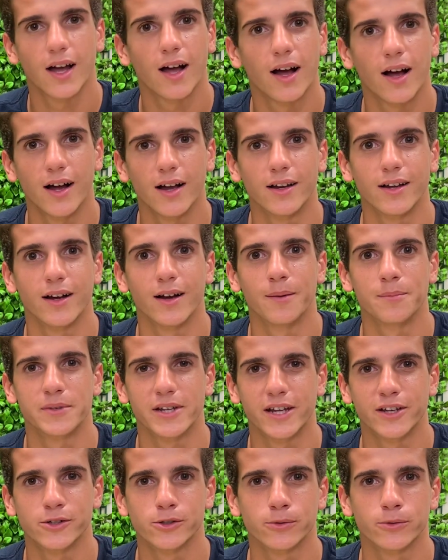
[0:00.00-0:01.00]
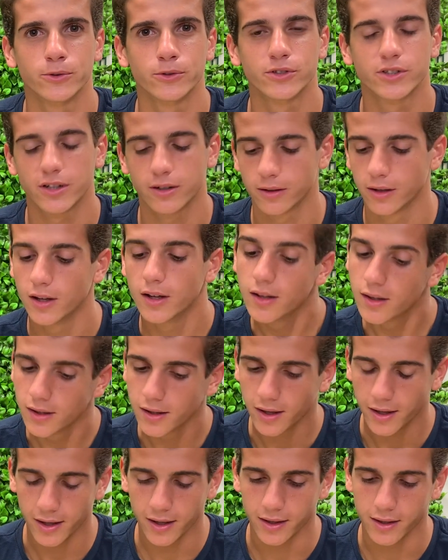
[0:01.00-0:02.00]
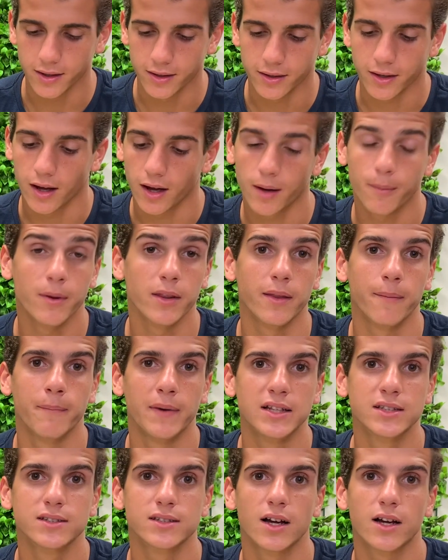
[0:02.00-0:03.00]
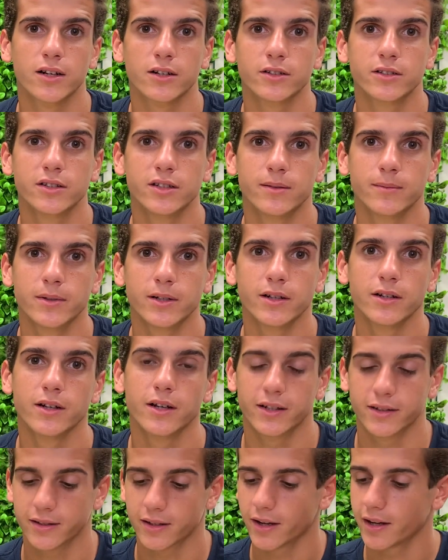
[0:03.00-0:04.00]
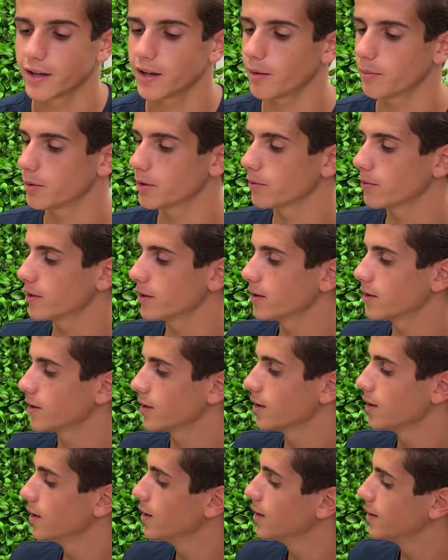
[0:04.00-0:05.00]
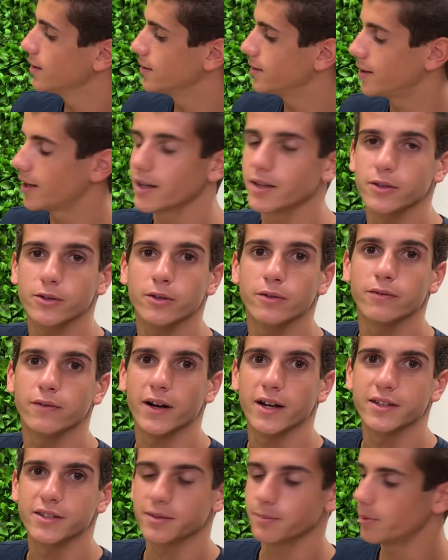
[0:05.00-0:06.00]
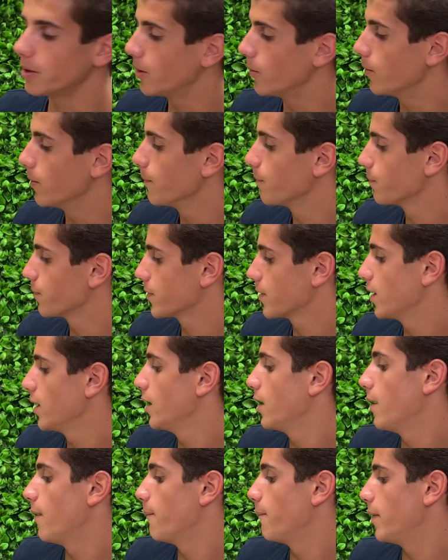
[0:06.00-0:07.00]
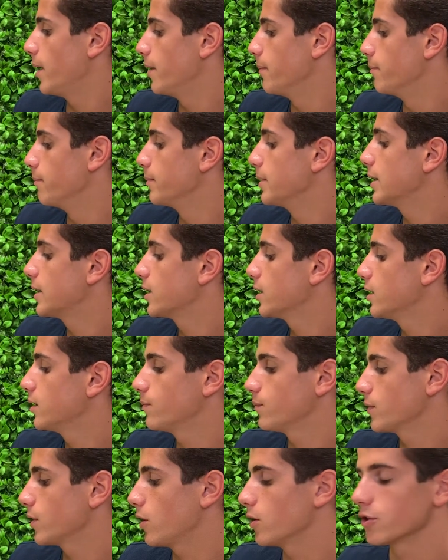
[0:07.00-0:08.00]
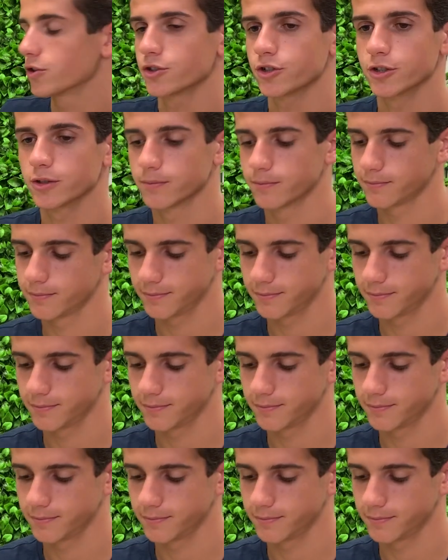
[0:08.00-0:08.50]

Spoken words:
Hi, I'm Daniel Russo, and I'm on the men's soccer team here, and today I'll be reading Daniel Finds a Poem by Mika Archer.